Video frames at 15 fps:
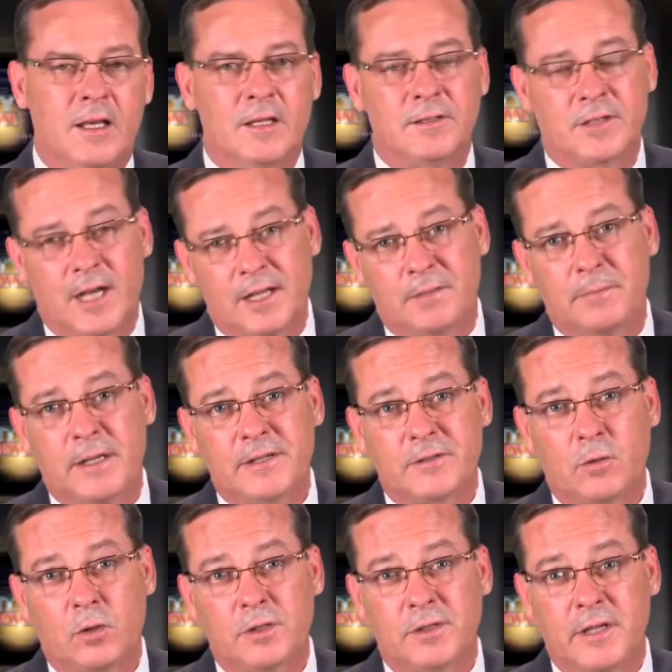Scott, the best
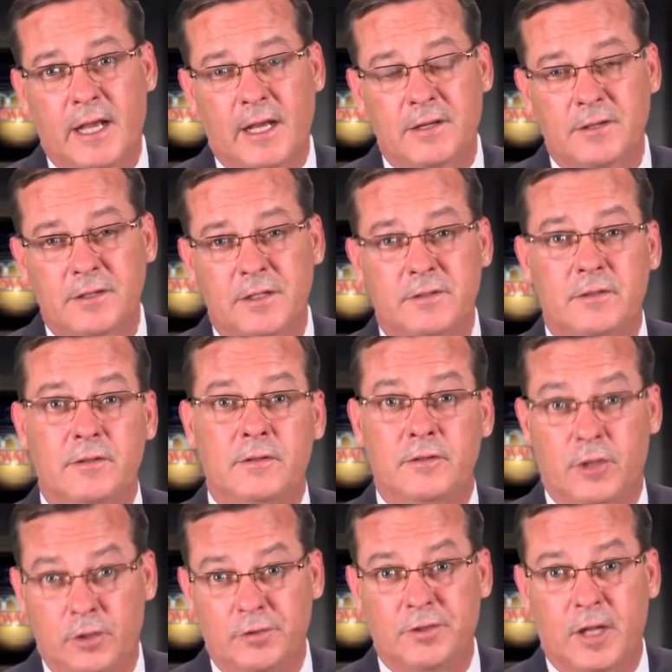course of action is to
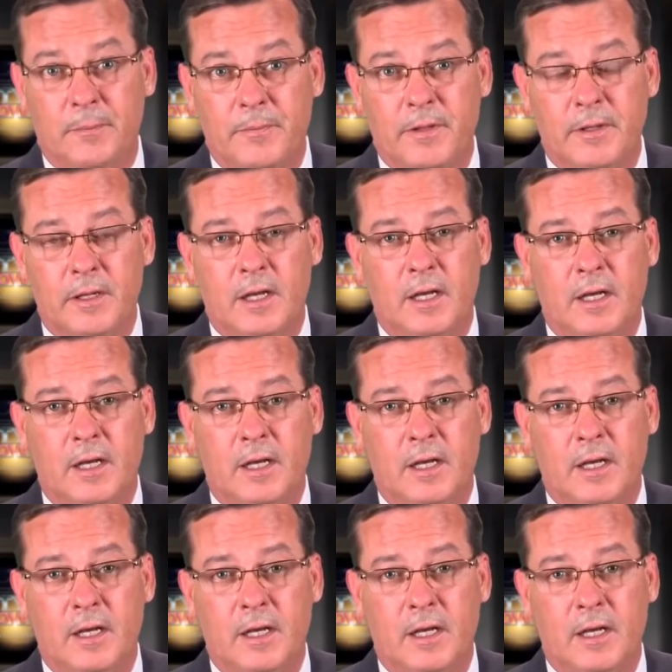do something.